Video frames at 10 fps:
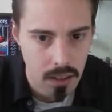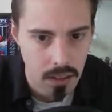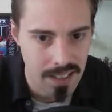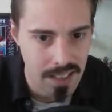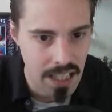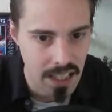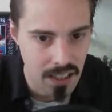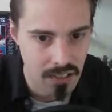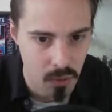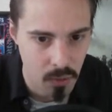Yeah,
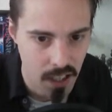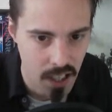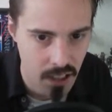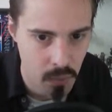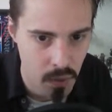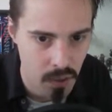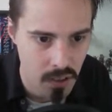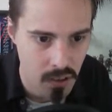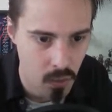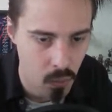see, with that
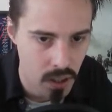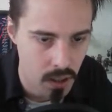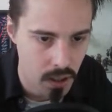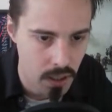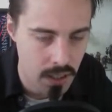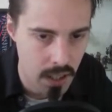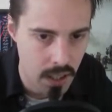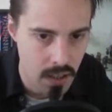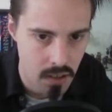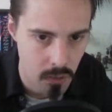experience, we are in
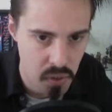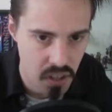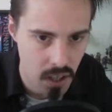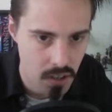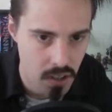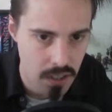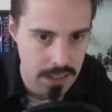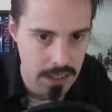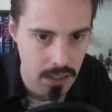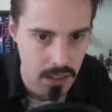danger of
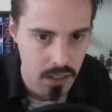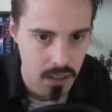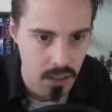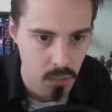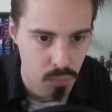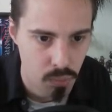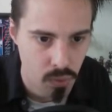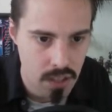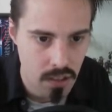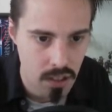potentially
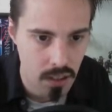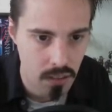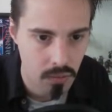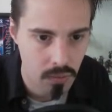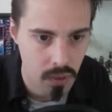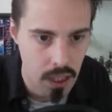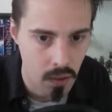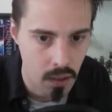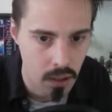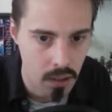breaching
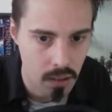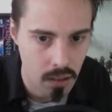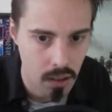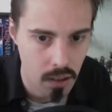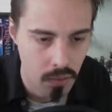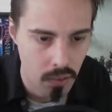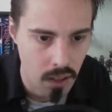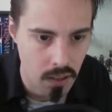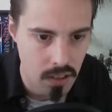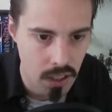our level
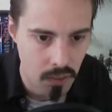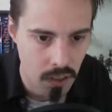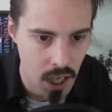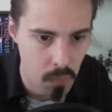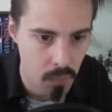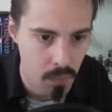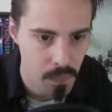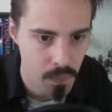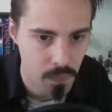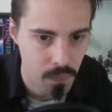19 level cap.
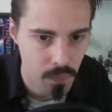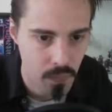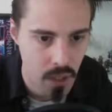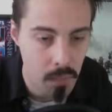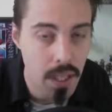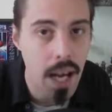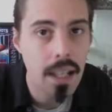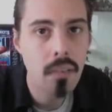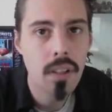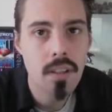I mean,
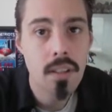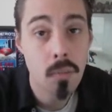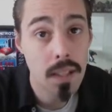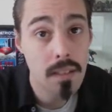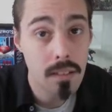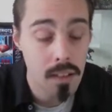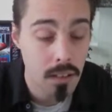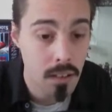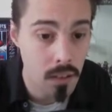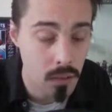at level 19 we can still
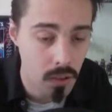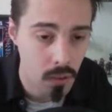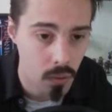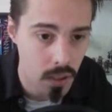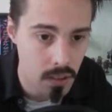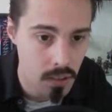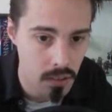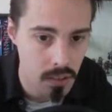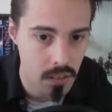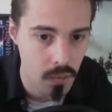use Claude, it's
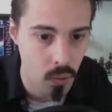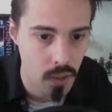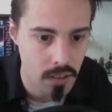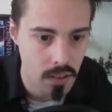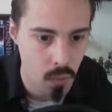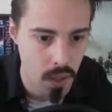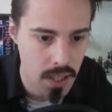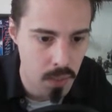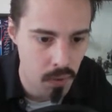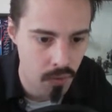just that if Claude gets to
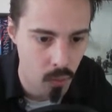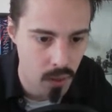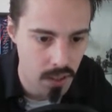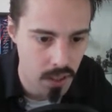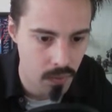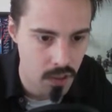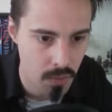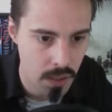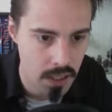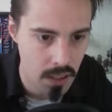20 before we take on the
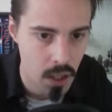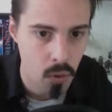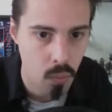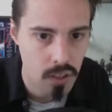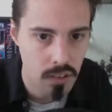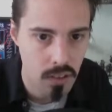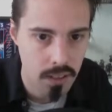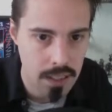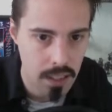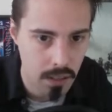gym leader, we
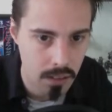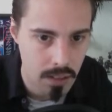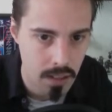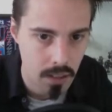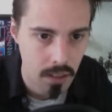certainly can't.